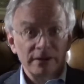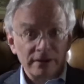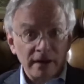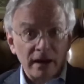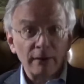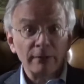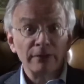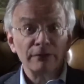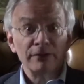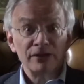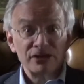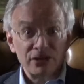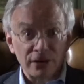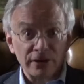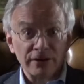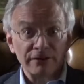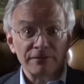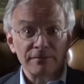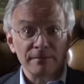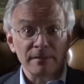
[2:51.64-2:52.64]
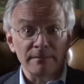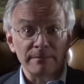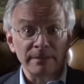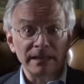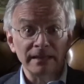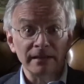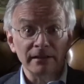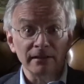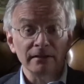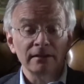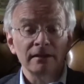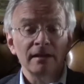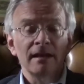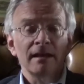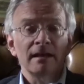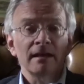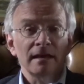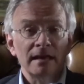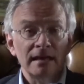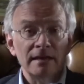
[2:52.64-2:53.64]
Darwin returned from the Beagle,
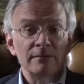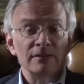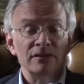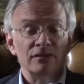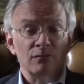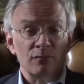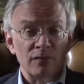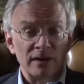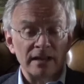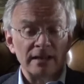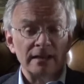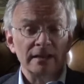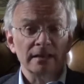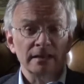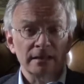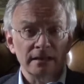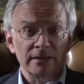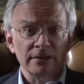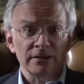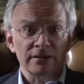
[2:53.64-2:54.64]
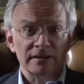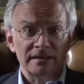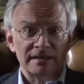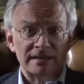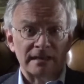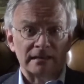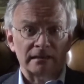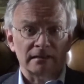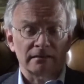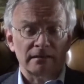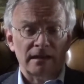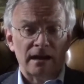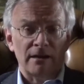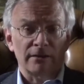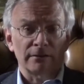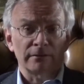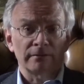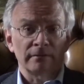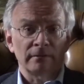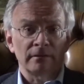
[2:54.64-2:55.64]
he was really eager to settle
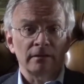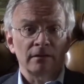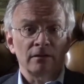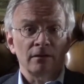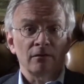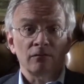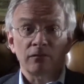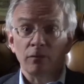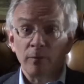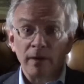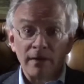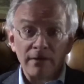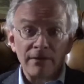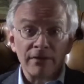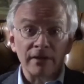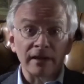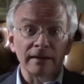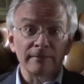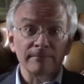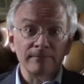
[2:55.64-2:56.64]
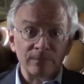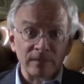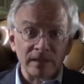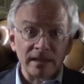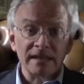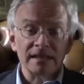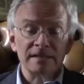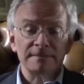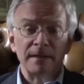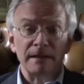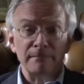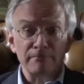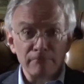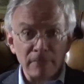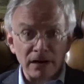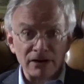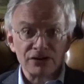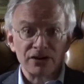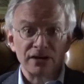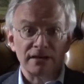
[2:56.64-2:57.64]
down. For one thing, he had spent
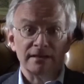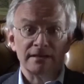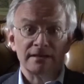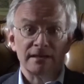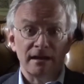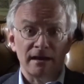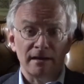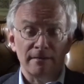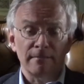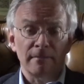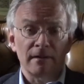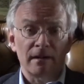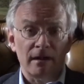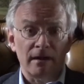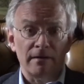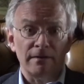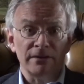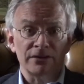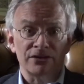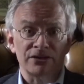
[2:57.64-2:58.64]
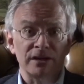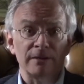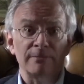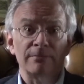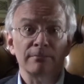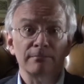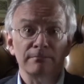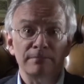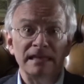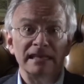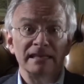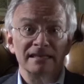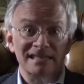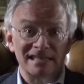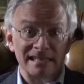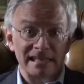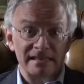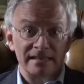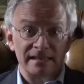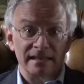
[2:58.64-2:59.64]
much of the time on the ship being
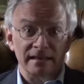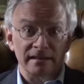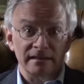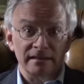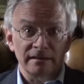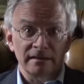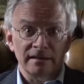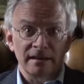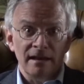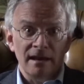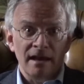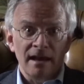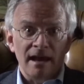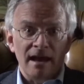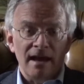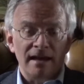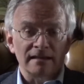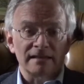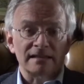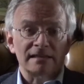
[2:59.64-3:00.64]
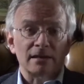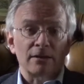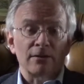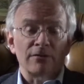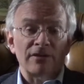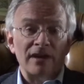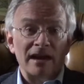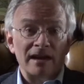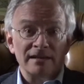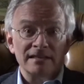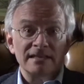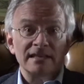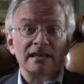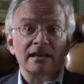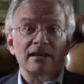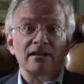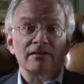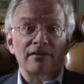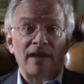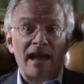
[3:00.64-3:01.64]
seasick, and so the
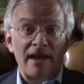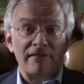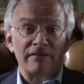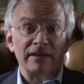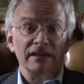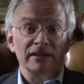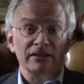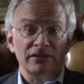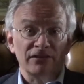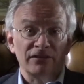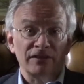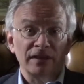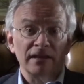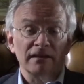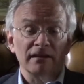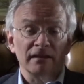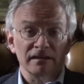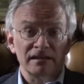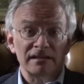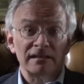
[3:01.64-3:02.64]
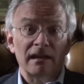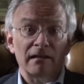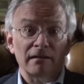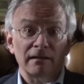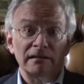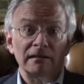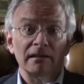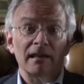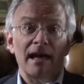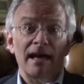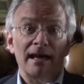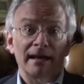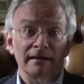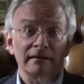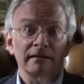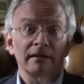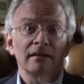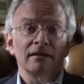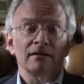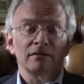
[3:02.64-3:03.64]
idea of having his feet on solid land
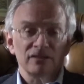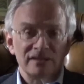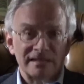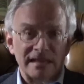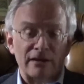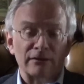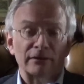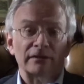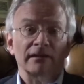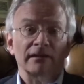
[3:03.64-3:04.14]
sounded